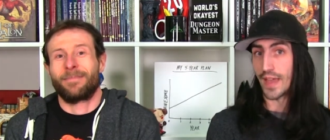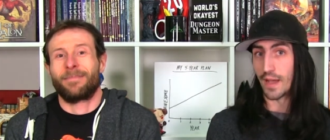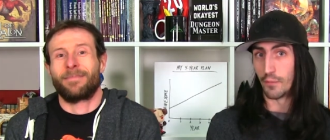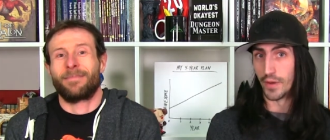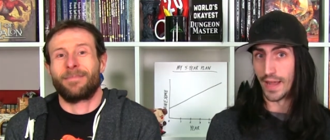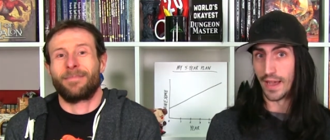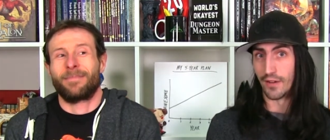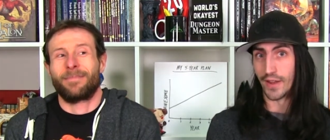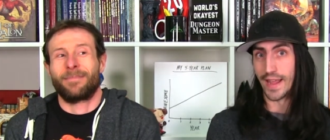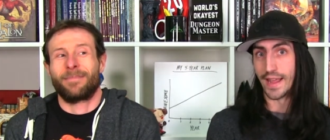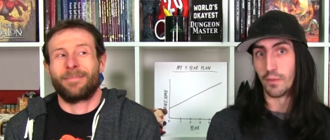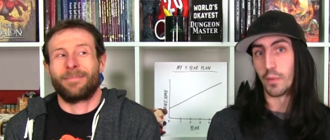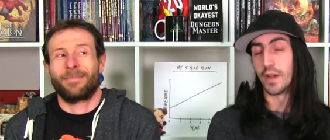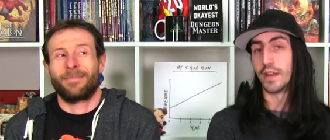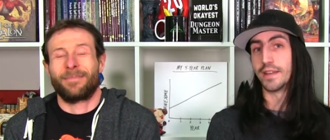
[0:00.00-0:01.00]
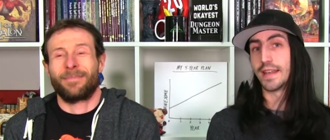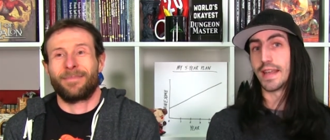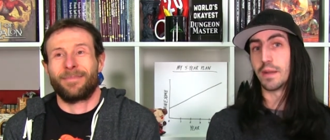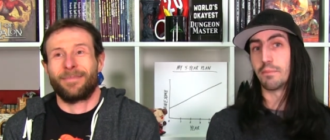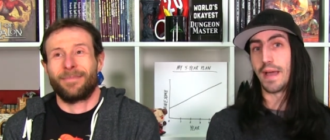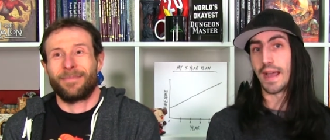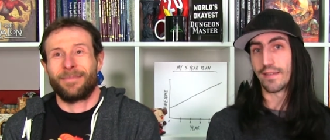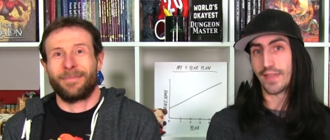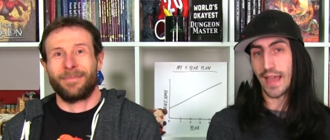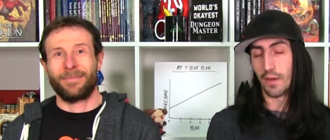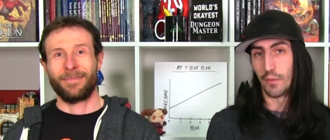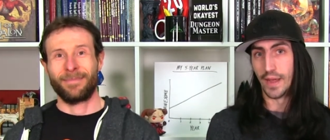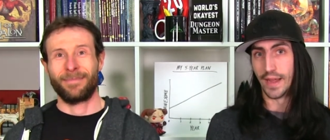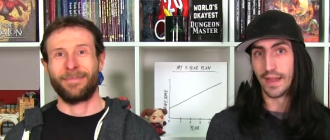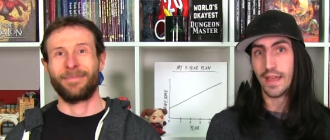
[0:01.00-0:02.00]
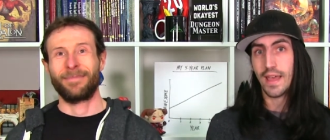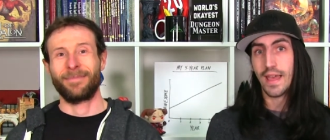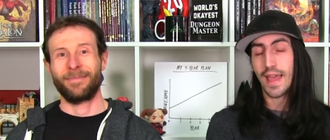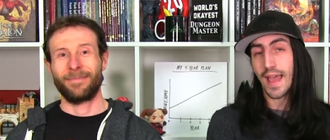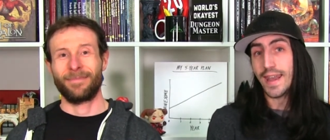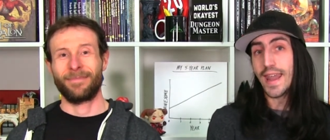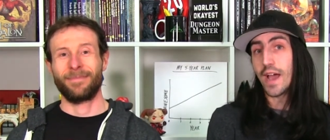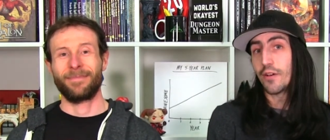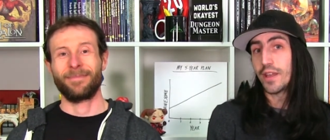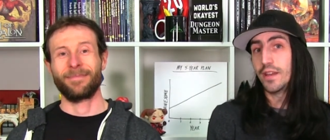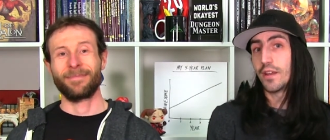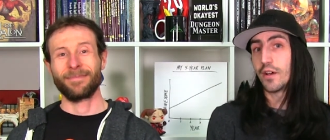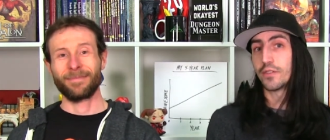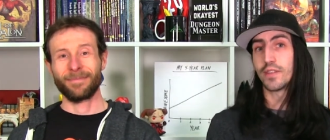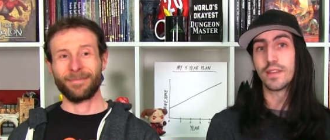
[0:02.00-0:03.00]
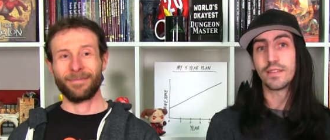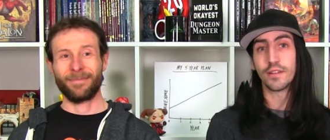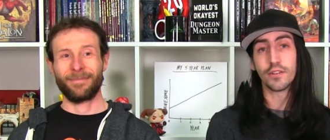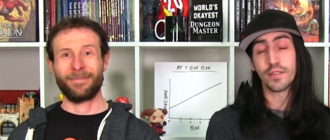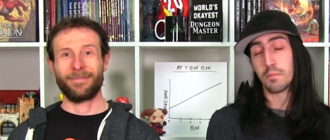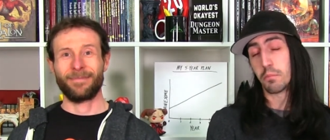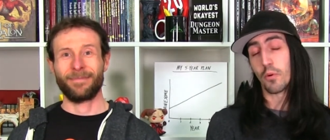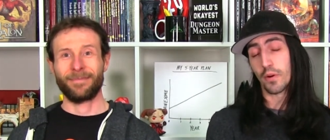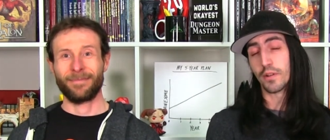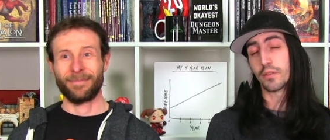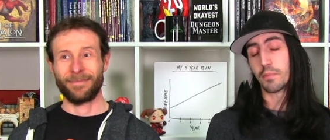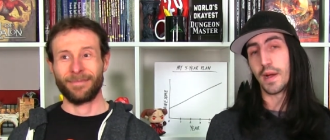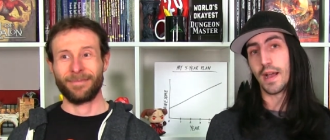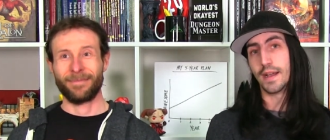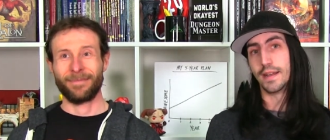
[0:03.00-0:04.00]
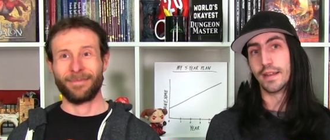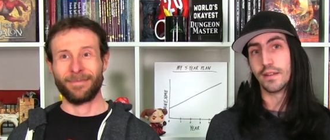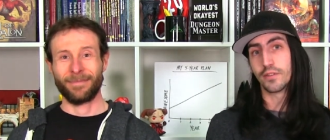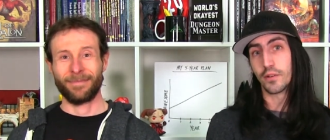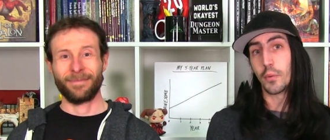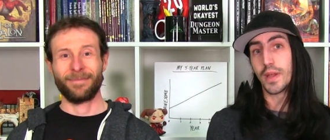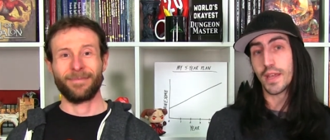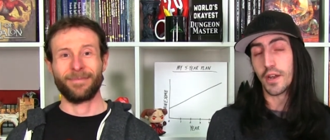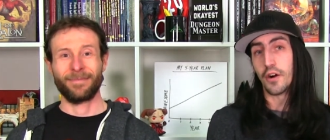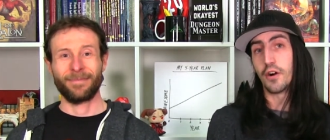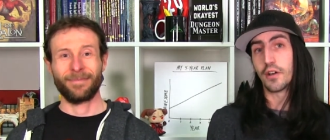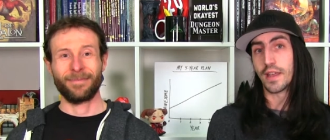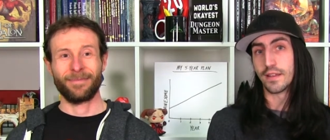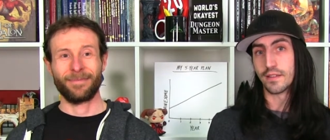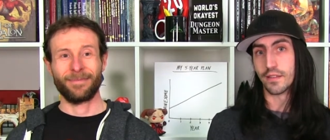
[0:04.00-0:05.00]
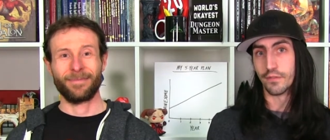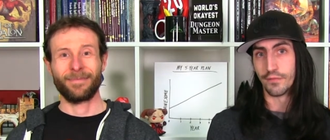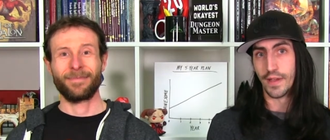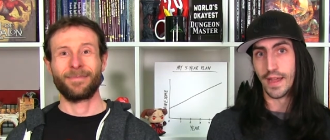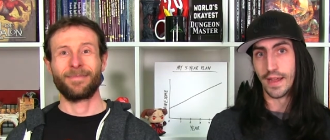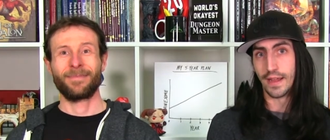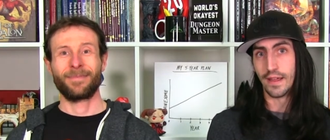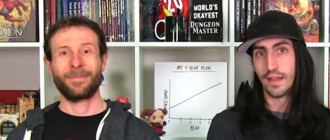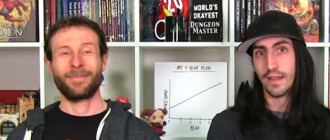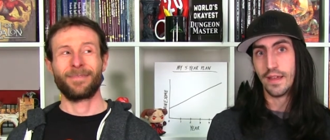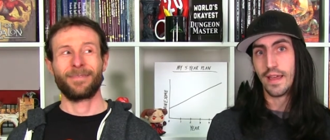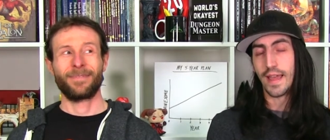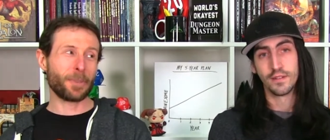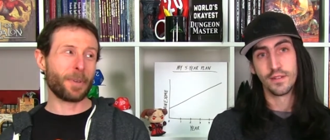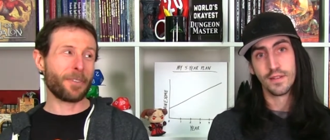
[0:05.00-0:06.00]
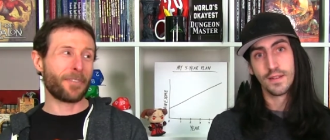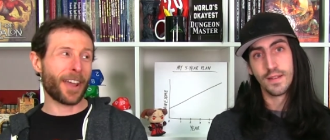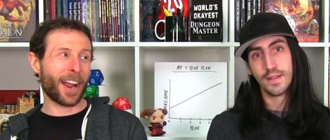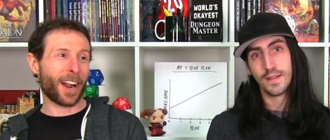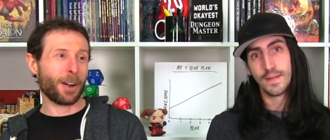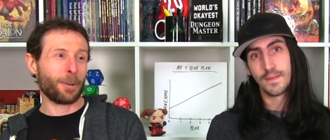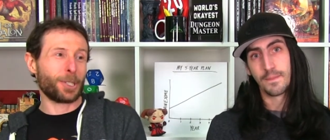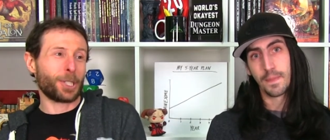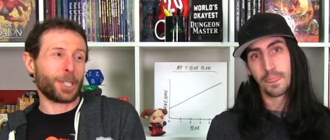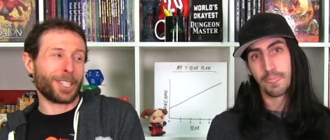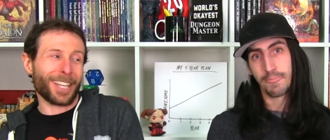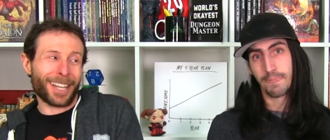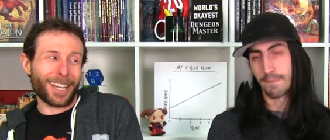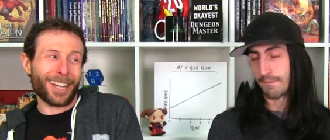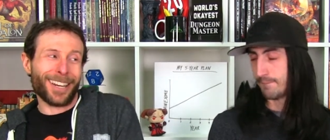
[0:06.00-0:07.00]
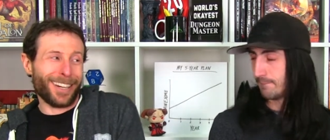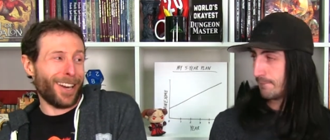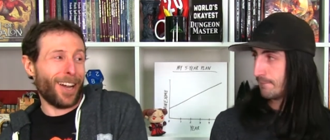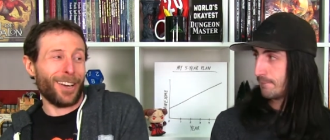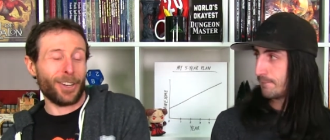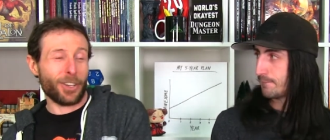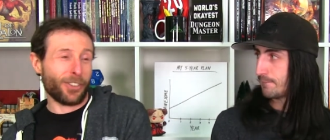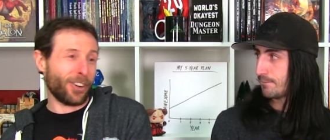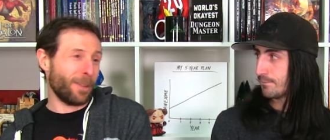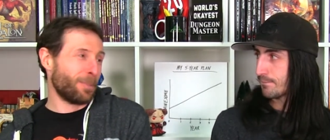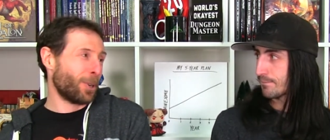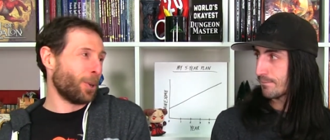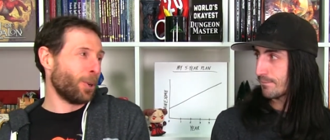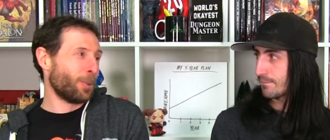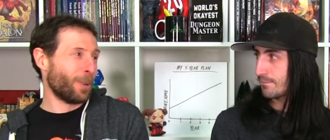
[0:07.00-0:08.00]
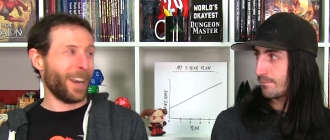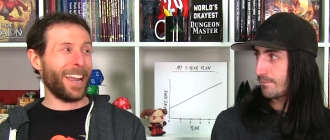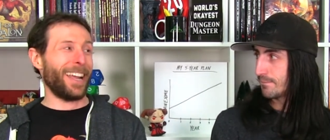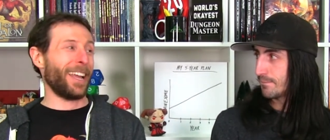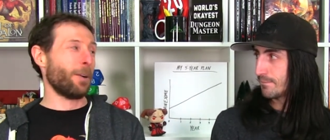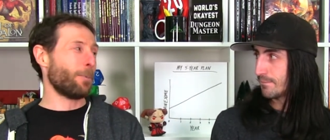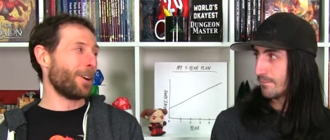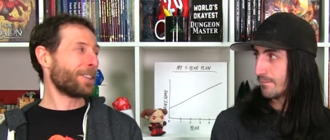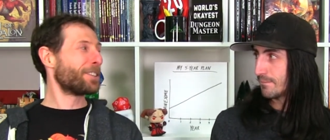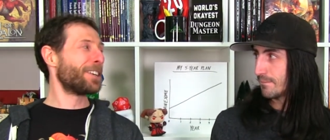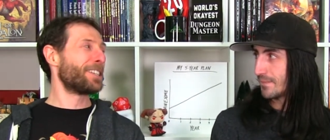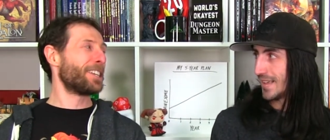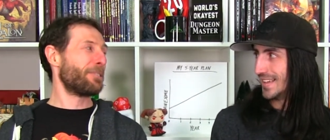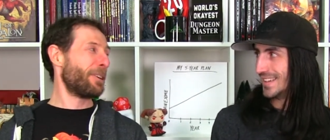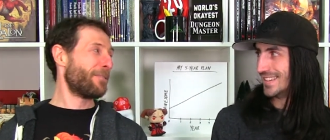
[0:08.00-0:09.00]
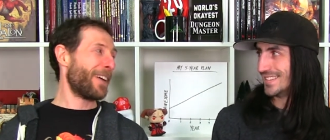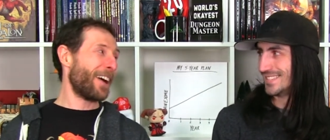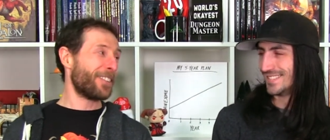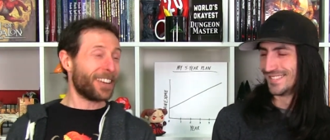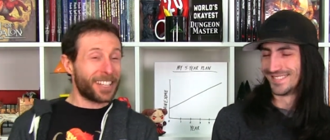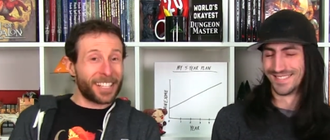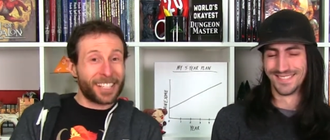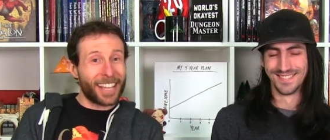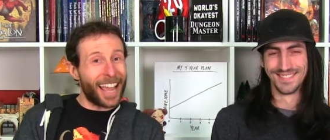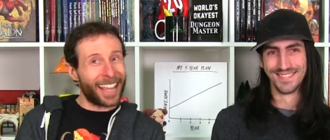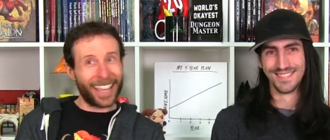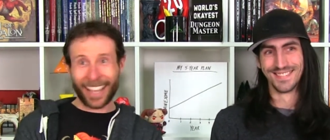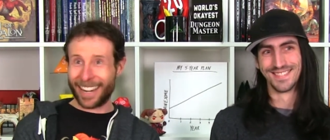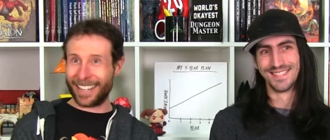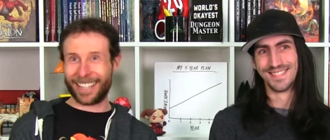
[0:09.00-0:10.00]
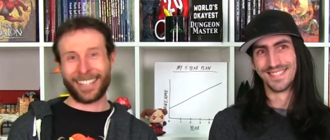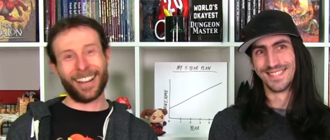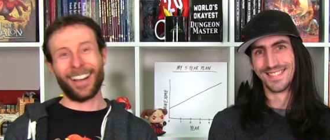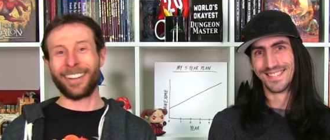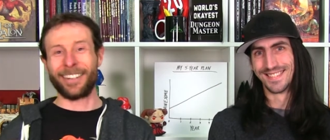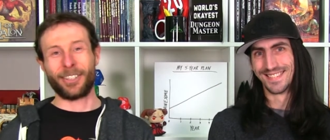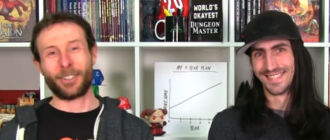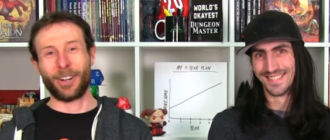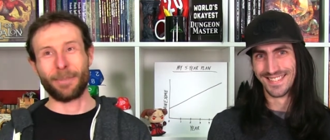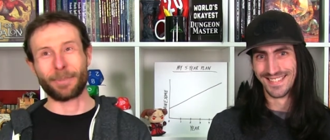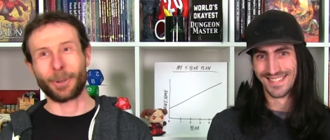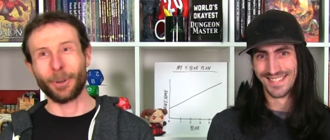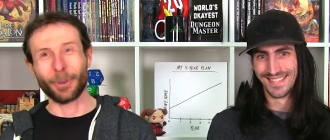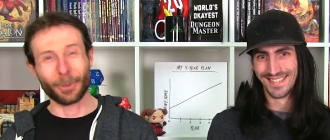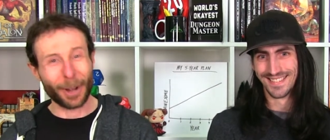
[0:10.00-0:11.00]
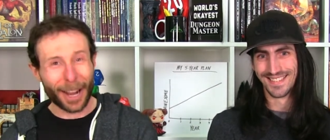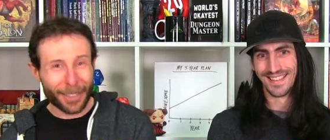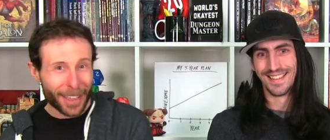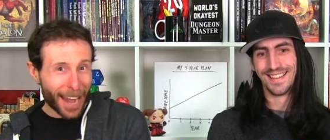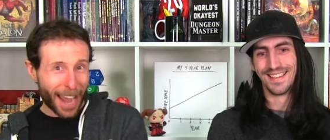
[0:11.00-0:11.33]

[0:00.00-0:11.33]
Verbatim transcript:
Speaker 1: that one out and wanted to get it back that way. And now he knows that there's importance behind it, so we can all get to the Fey.
Speaker 2: To be fair, it was just like a nondescript gold ring. It wasn't until we found a second nondescript gold ring that